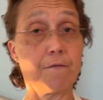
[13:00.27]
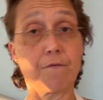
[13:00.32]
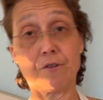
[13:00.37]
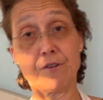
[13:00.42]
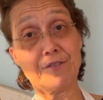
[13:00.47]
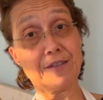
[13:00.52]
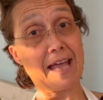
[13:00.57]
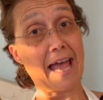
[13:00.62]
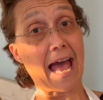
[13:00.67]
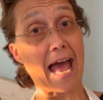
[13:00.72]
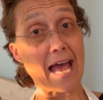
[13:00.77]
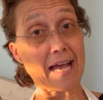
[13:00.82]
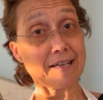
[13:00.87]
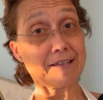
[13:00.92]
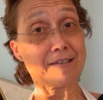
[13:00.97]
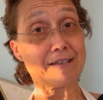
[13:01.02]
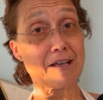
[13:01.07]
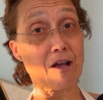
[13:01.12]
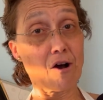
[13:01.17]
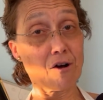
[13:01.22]
From the
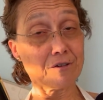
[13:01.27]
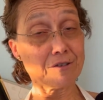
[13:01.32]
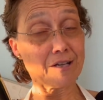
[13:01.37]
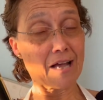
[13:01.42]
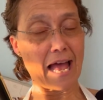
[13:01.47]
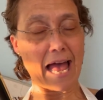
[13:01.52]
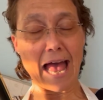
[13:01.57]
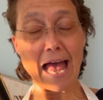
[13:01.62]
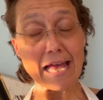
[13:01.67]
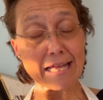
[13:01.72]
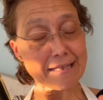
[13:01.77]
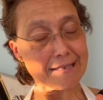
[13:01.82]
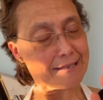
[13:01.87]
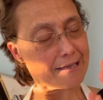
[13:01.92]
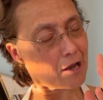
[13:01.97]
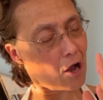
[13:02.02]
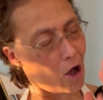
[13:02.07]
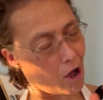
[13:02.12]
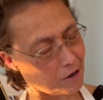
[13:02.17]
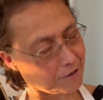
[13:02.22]
Acteon
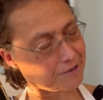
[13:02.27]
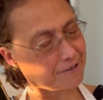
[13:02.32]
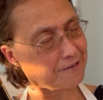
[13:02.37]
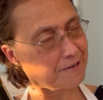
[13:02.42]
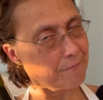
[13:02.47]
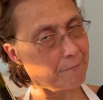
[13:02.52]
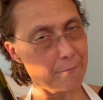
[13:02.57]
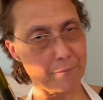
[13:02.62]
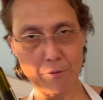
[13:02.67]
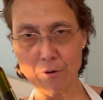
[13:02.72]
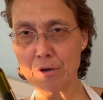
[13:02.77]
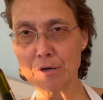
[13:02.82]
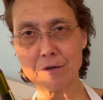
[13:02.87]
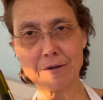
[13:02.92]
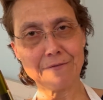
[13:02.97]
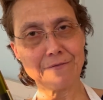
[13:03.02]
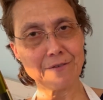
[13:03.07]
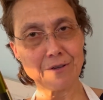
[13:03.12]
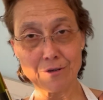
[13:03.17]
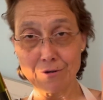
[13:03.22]
antioxidant point
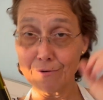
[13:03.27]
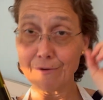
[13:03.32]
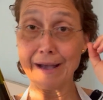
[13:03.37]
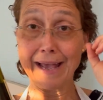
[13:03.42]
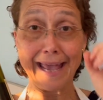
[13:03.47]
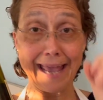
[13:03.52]
of view,